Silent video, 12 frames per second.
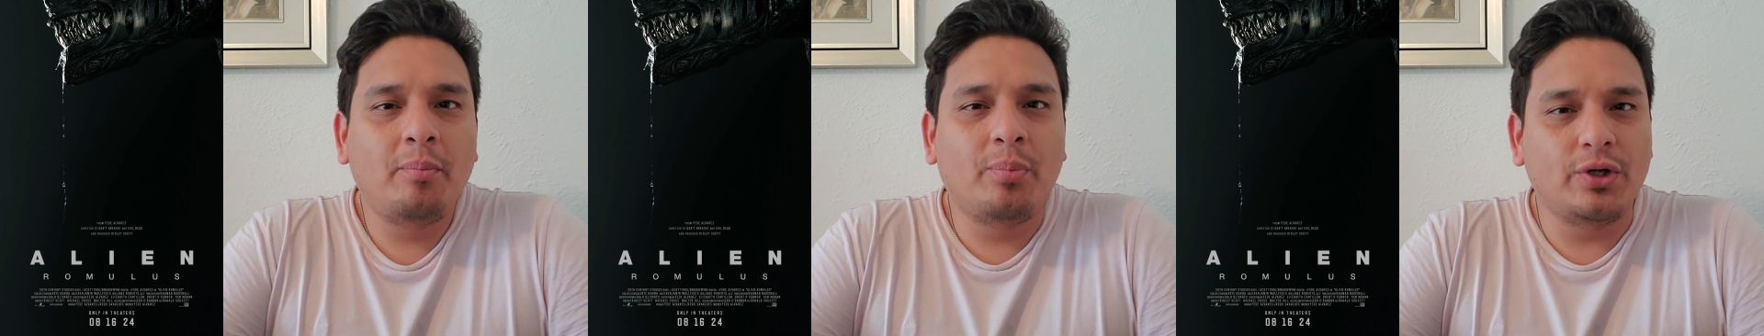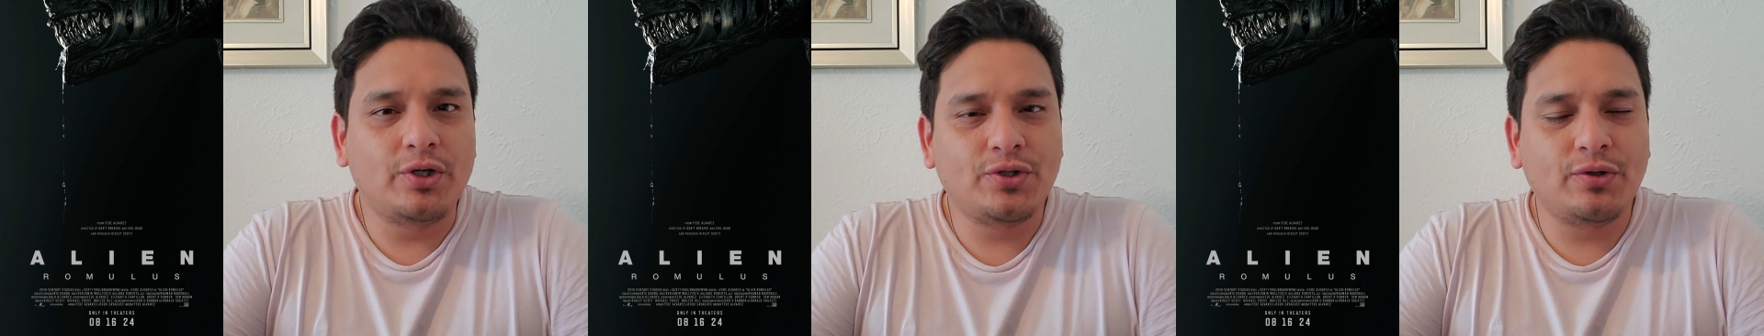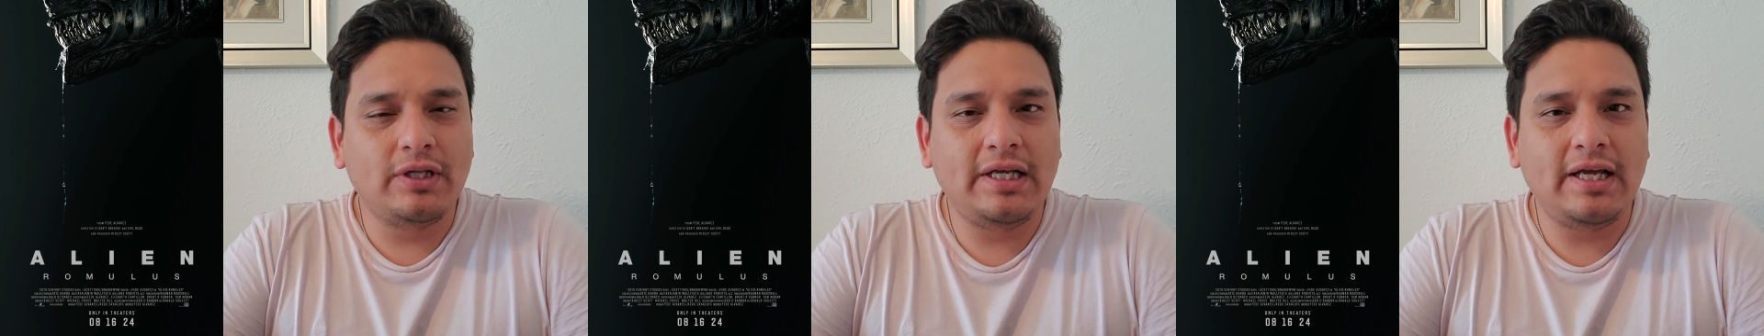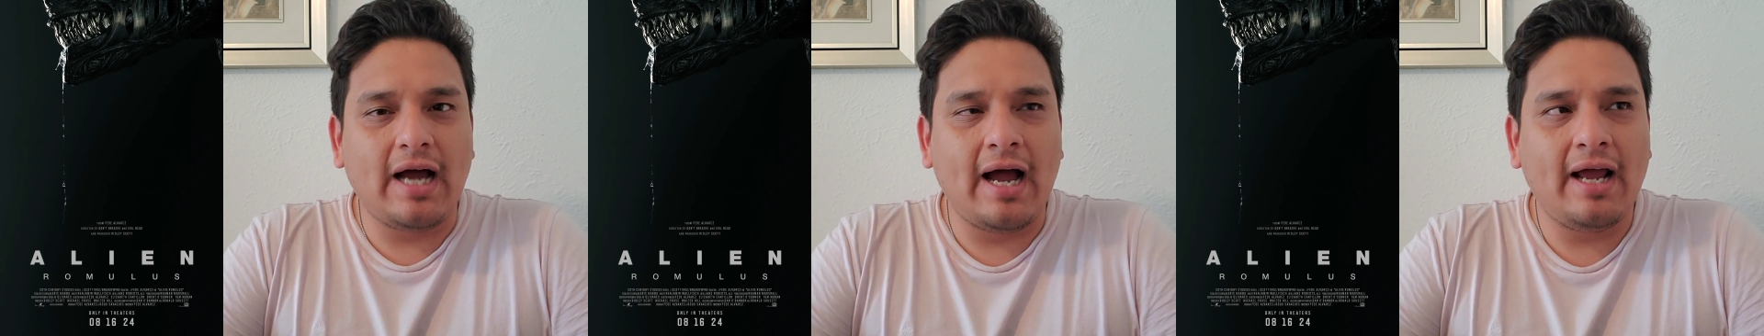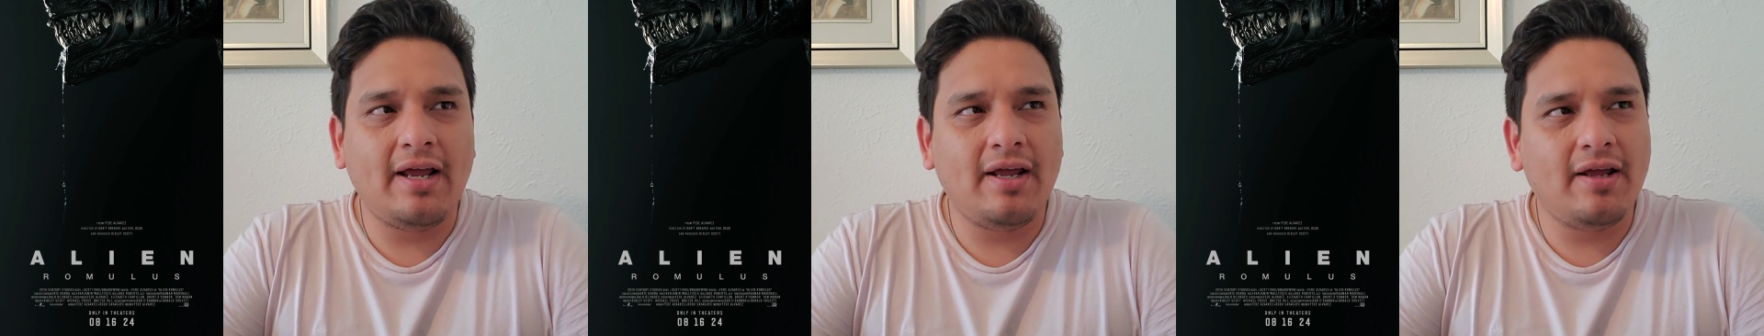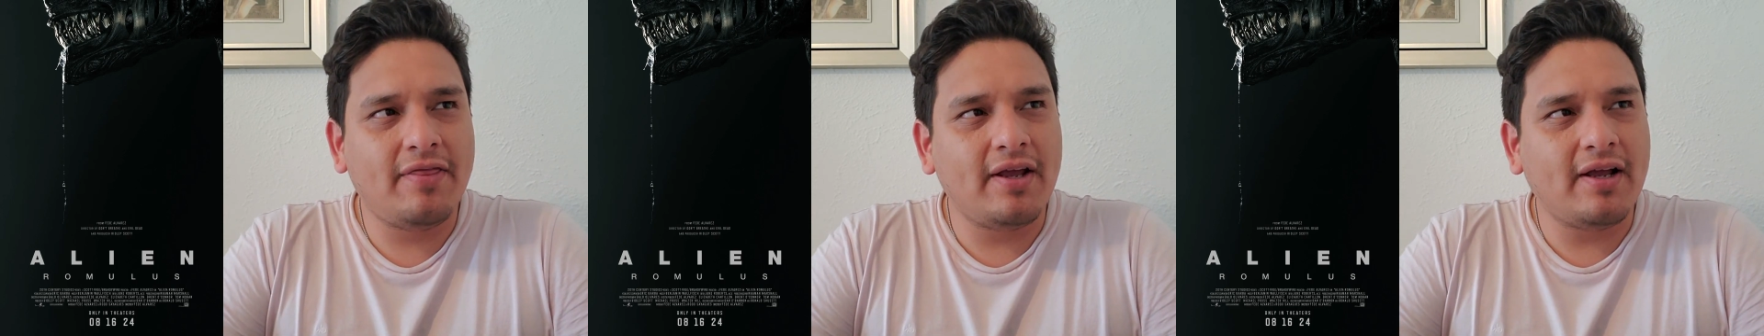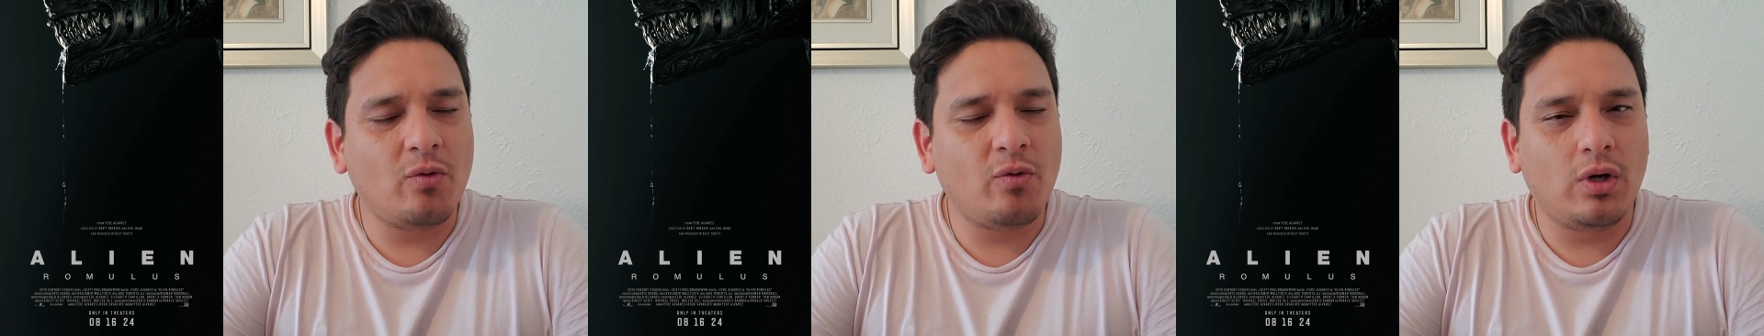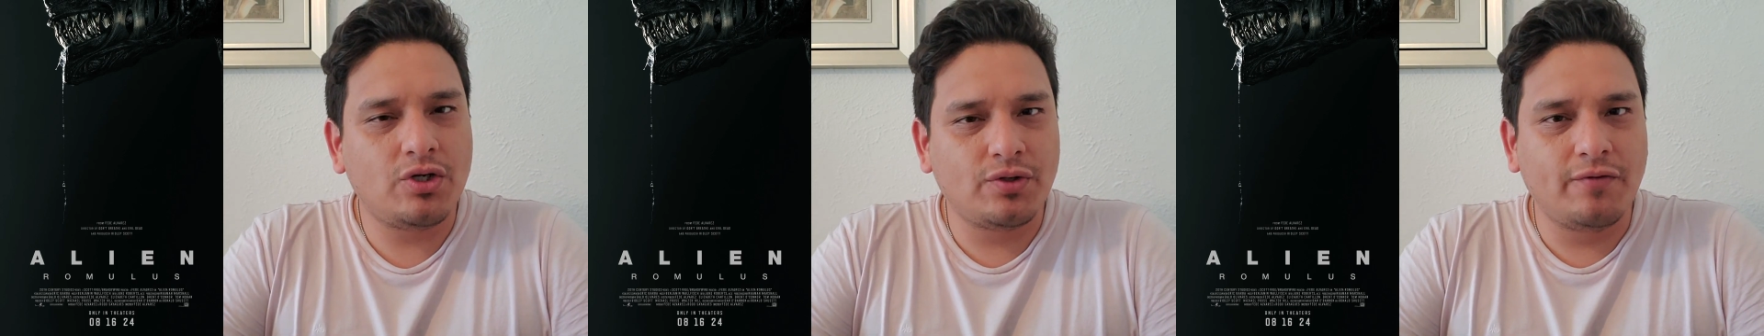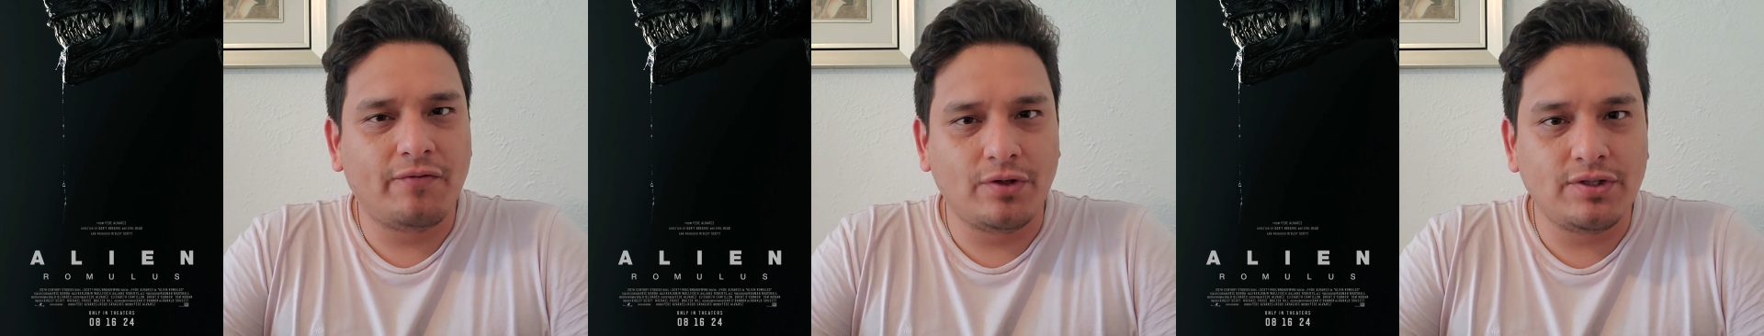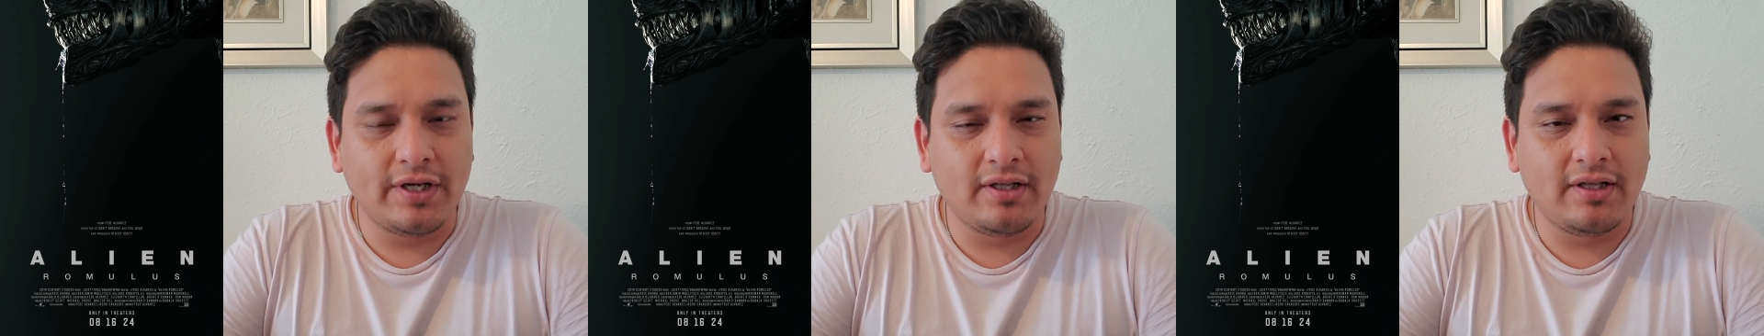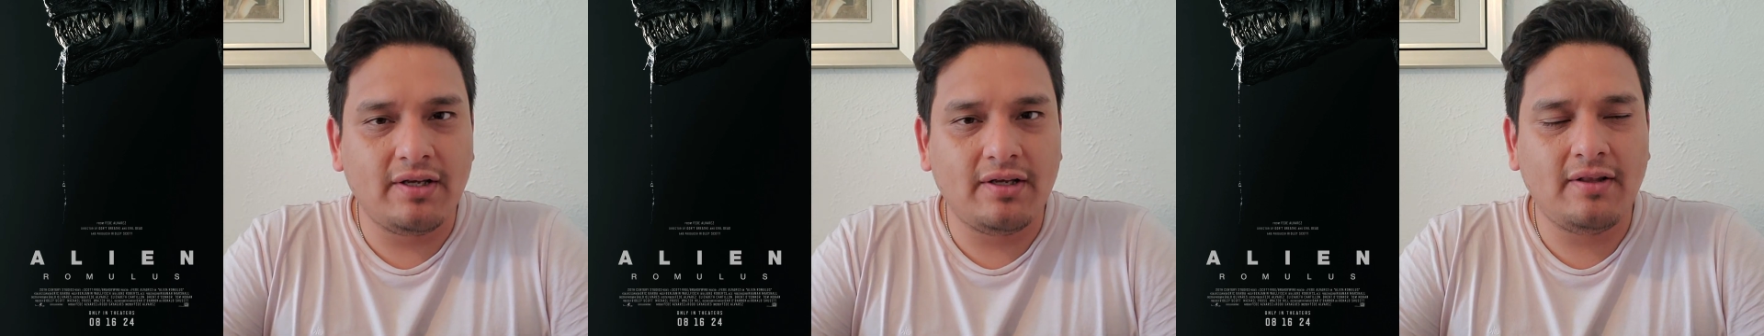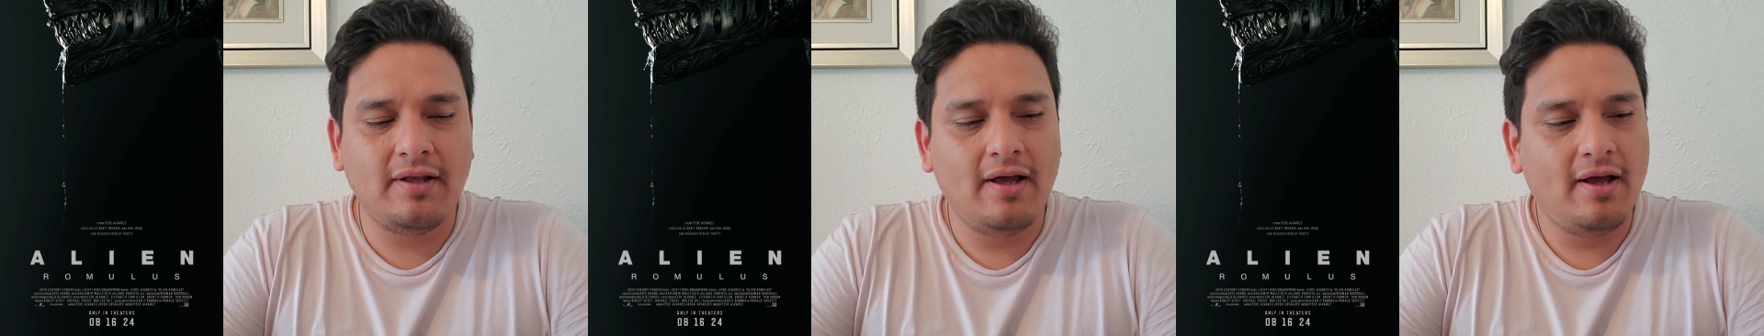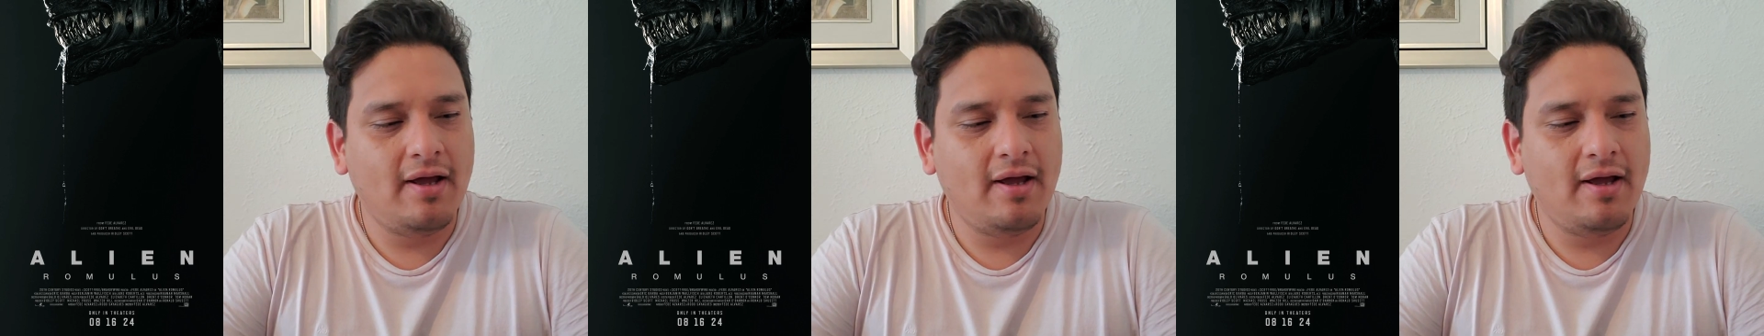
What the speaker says: Personally, I think I watched the first Alien.